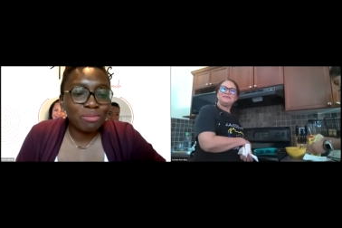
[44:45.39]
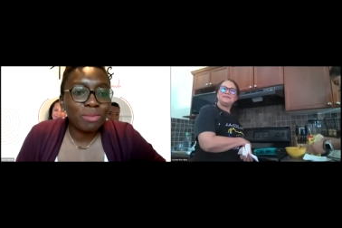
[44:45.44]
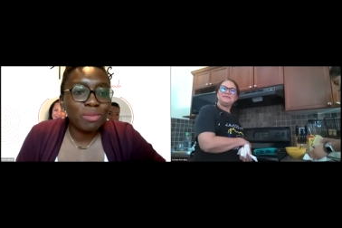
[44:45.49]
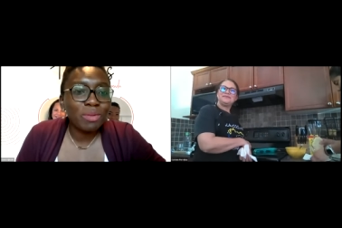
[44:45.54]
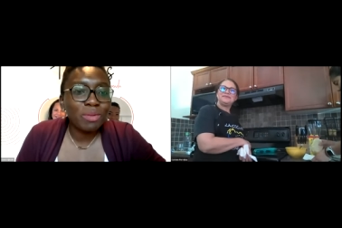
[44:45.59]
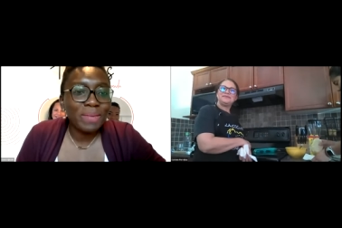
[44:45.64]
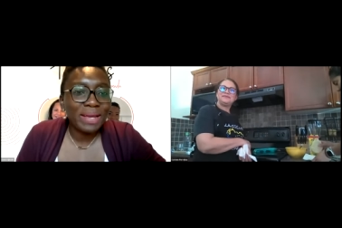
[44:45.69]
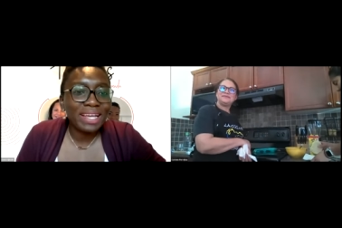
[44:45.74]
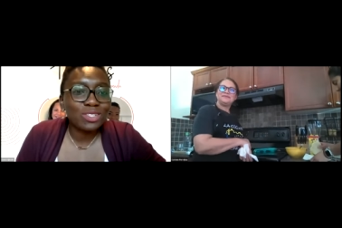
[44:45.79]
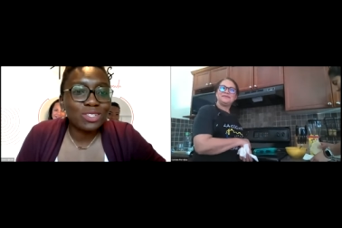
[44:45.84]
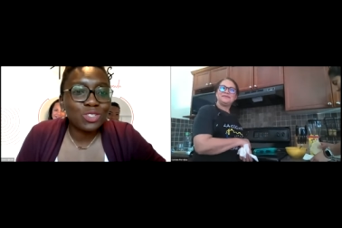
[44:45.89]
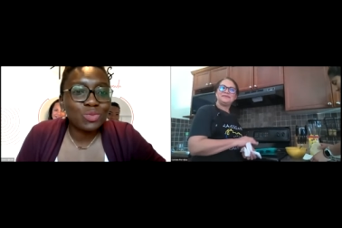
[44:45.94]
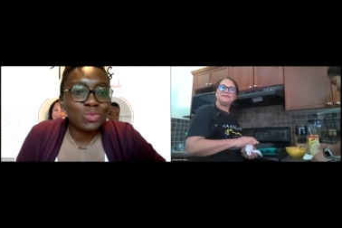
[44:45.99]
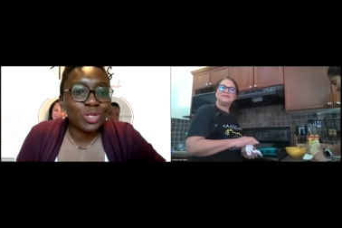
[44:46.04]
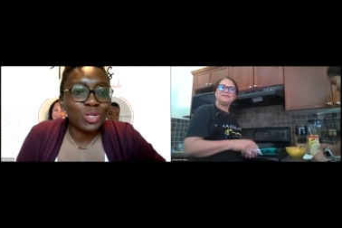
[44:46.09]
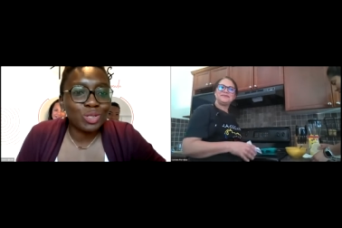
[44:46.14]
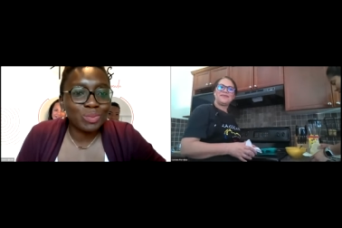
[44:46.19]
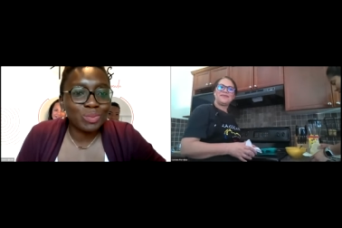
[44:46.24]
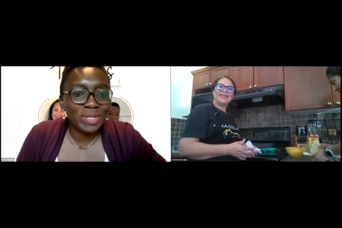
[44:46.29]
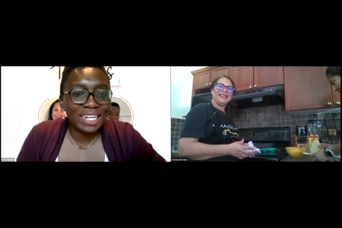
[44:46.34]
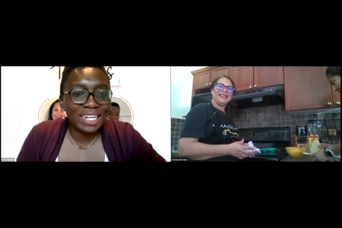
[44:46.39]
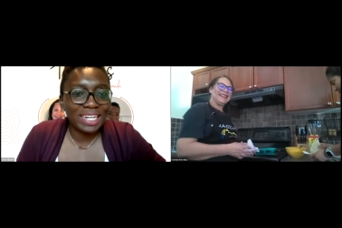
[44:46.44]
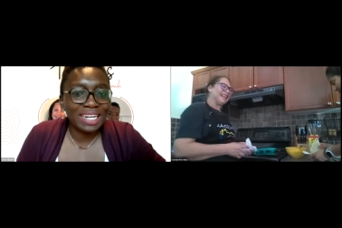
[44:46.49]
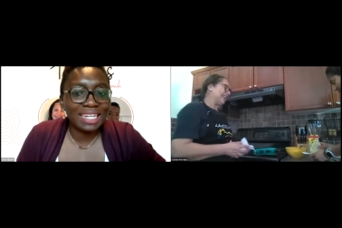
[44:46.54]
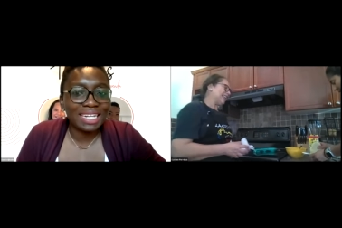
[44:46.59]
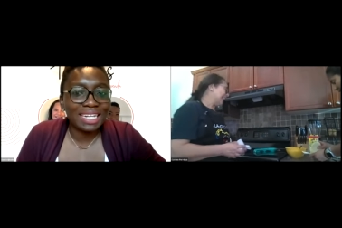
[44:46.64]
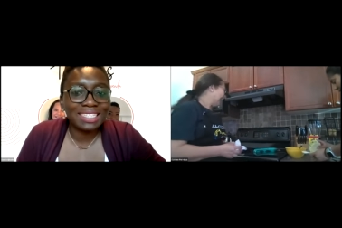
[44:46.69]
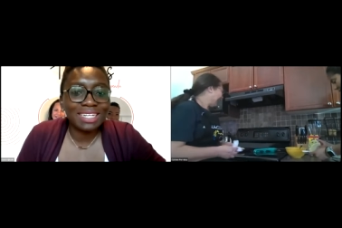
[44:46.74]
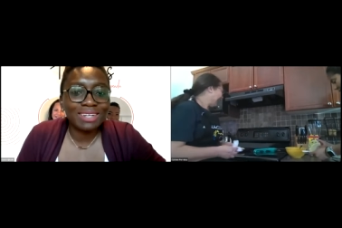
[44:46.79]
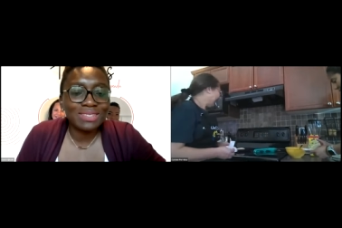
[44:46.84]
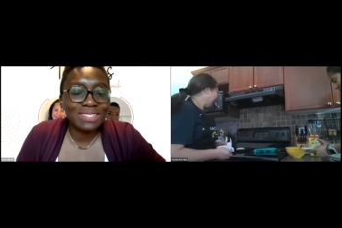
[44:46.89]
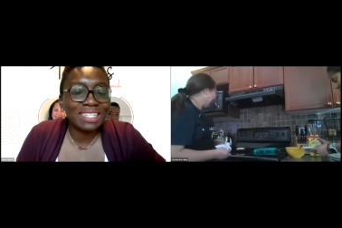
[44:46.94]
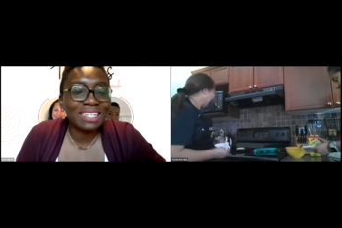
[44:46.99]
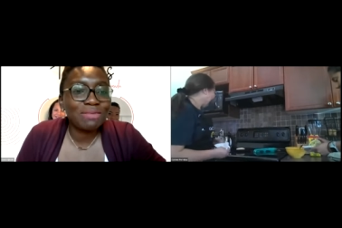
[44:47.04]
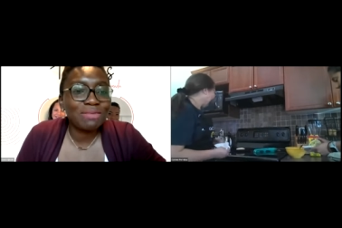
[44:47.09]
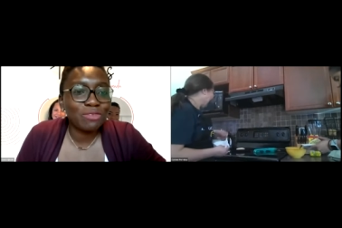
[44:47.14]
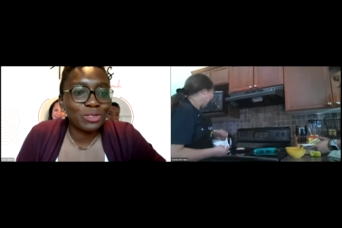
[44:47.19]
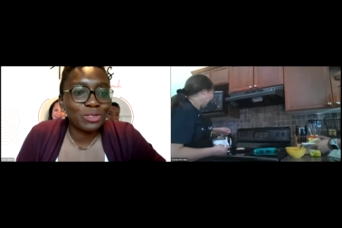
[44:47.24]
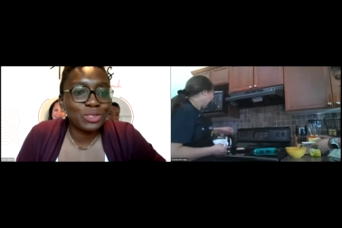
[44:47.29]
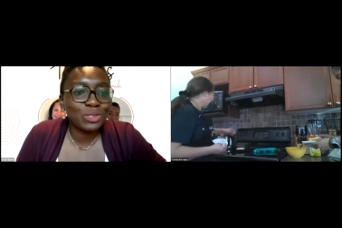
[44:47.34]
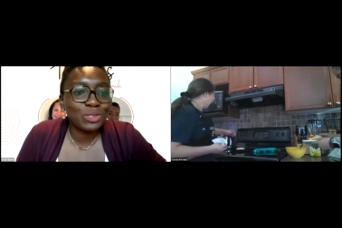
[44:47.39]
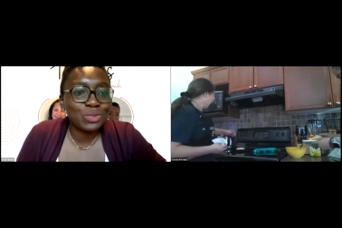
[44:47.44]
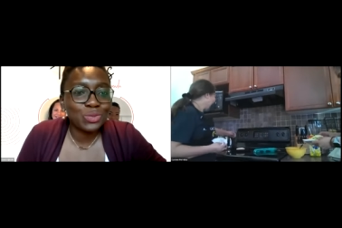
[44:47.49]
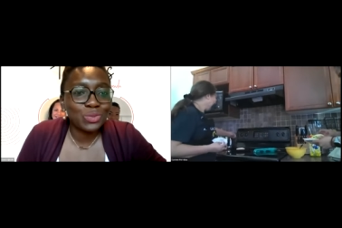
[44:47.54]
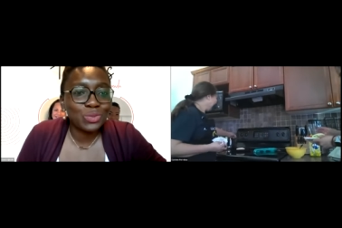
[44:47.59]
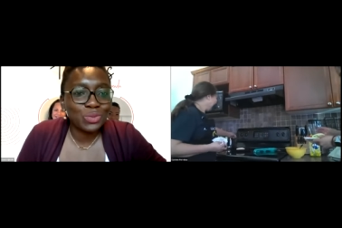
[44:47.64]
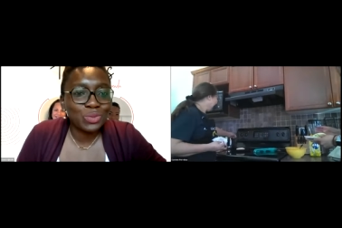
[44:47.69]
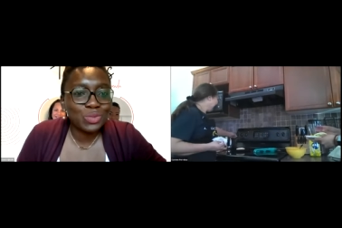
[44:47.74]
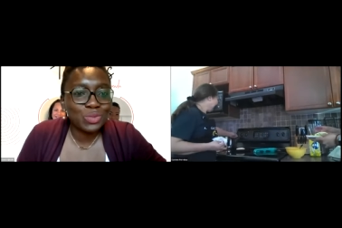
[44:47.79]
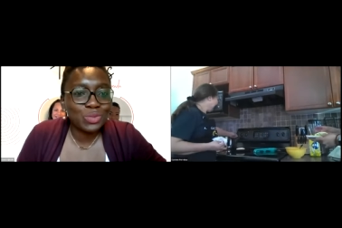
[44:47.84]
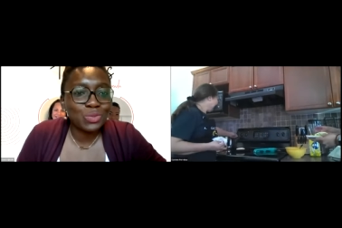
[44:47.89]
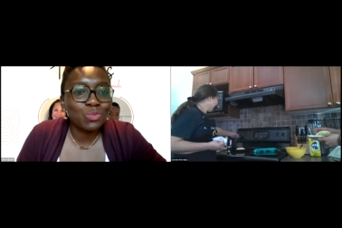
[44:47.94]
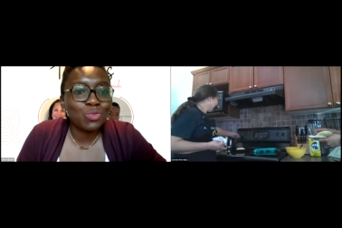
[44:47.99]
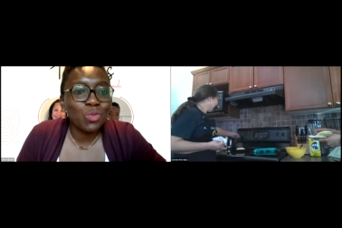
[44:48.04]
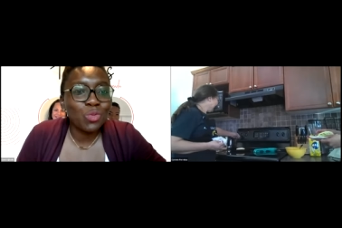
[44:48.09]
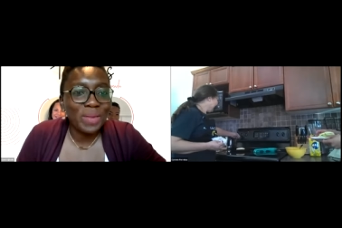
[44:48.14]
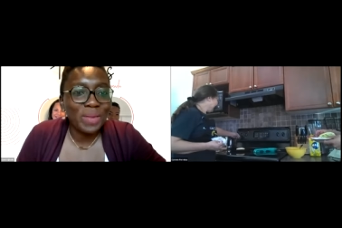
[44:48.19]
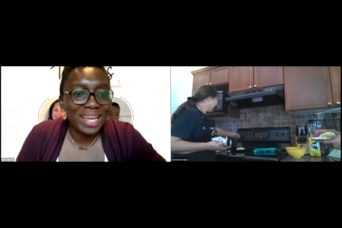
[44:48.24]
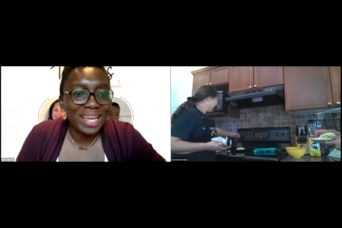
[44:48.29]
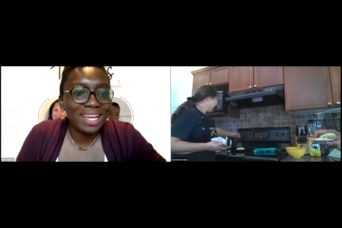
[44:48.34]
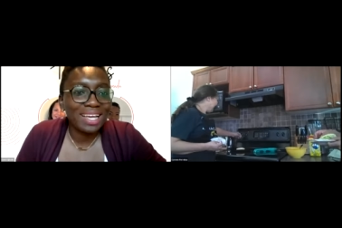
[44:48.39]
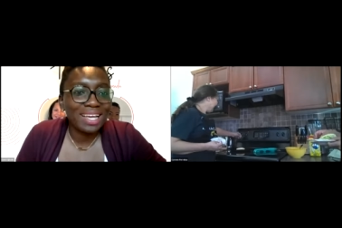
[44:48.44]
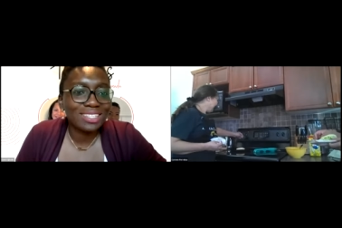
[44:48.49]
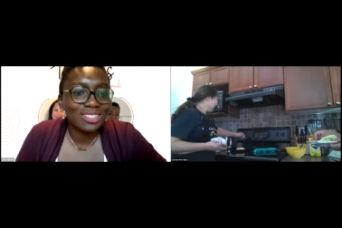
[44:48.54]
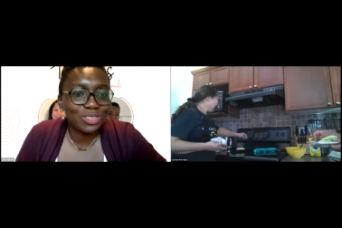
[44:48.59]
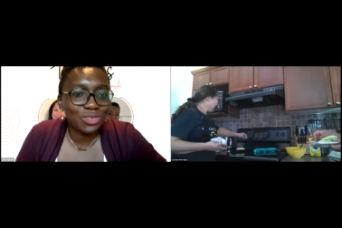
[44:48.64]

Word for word: Probably make it tomorrow morning, and then I'll send a photo to to Wumi